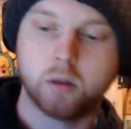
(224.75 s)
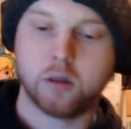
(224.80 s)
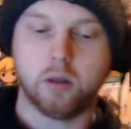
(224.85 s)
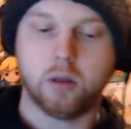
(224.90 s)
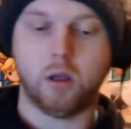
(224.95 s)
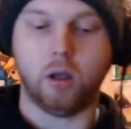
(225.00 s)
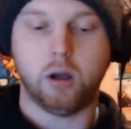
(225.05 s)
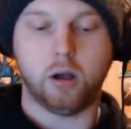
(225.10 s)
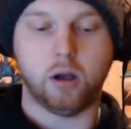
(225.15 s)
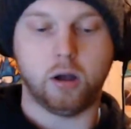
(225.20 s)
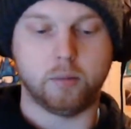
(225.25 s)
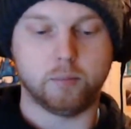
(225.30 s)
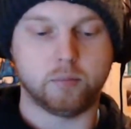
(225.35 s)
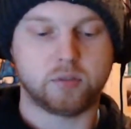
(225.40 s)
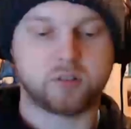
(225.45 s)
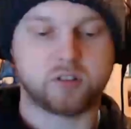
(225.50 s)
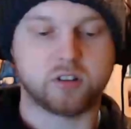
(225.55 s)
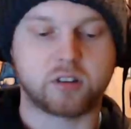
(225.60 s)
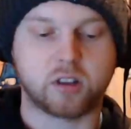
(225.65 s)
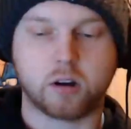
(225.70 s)
Um,
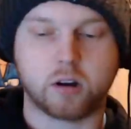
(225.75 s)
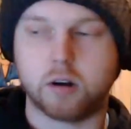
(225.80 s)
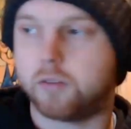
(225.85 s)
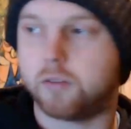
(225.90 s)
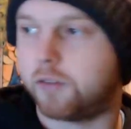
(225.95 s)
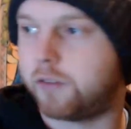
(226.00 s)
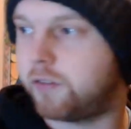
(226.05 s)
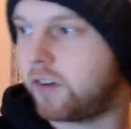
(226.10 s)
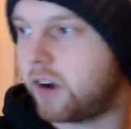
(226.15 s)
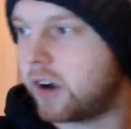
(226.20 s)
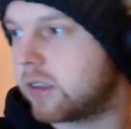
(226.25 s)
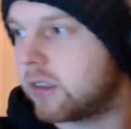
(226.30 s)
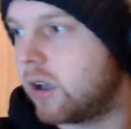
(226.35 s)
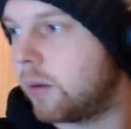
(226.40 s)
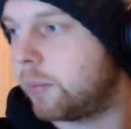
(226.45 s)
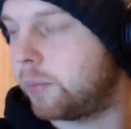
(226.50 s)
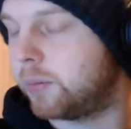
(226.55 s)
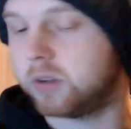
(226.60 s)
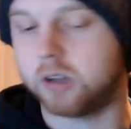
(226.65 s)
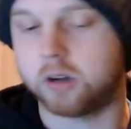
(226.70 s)
since I already fucked up
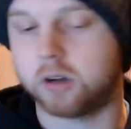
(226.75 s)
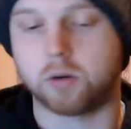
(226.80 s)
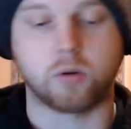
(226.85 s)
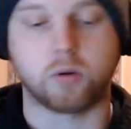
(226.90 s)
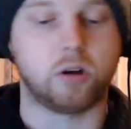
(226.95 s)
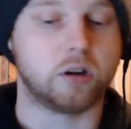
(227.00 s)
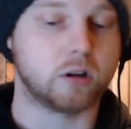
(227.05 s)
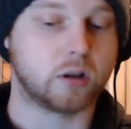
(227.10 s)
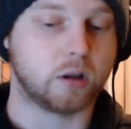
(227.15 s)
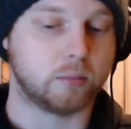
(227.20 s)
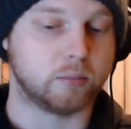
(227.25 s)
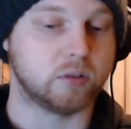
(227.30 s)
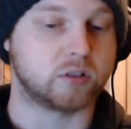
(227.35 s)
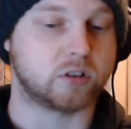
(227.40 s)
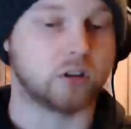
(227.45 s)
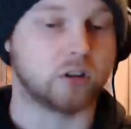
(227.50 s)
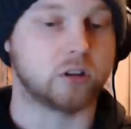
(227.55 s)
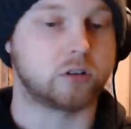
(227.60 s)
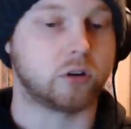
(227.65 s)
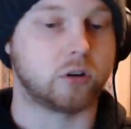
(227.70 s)
and did it wrong, I'm just
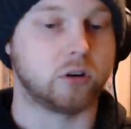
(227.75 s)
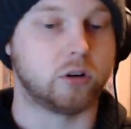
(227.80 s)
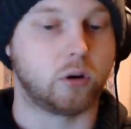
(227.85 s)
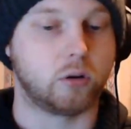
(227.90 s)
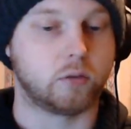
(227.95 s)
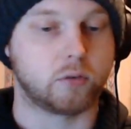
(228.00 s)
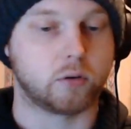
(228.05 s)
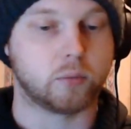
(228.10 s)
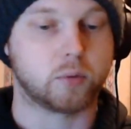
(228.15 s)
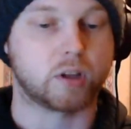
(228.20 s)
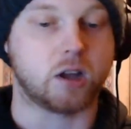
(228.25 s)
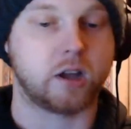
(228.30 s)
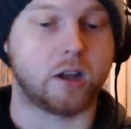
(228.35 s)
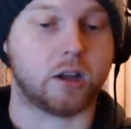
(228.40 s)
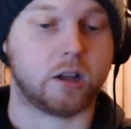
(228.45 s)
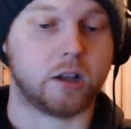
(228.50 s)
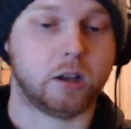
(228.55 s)
gonna turn it over. We got...